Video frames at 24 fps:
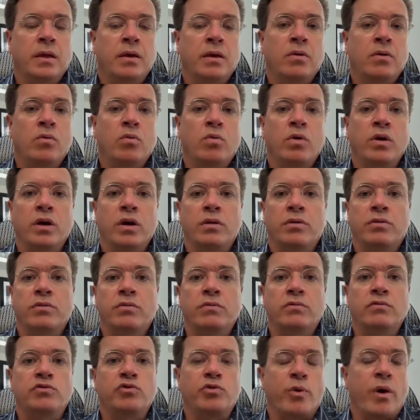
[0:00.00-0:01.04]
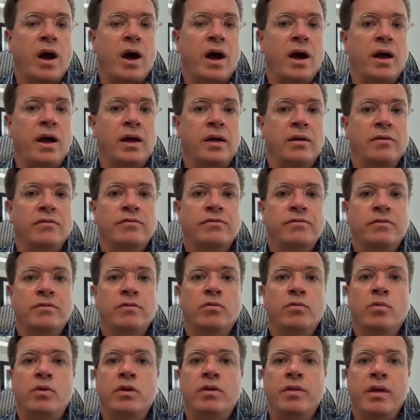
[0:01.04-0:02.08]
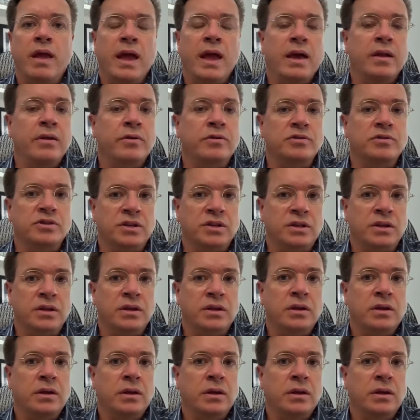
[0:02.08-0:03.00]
with drive, with energy.